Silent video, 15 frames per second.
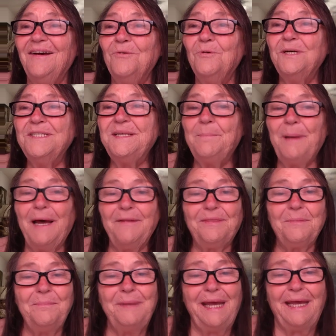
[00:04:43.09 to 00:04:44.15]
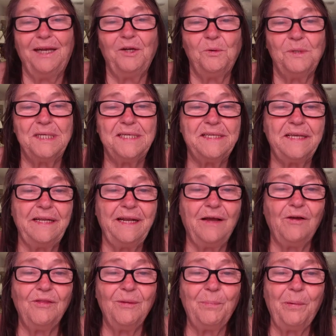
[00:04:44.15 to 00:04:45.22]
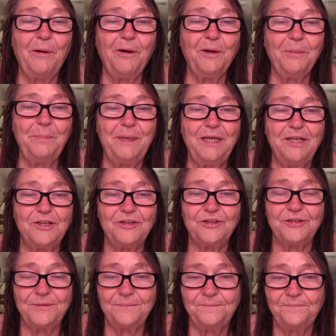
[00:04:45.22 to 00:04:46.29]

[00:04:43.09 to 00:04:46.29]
It was about the man who was sitting on the park bench.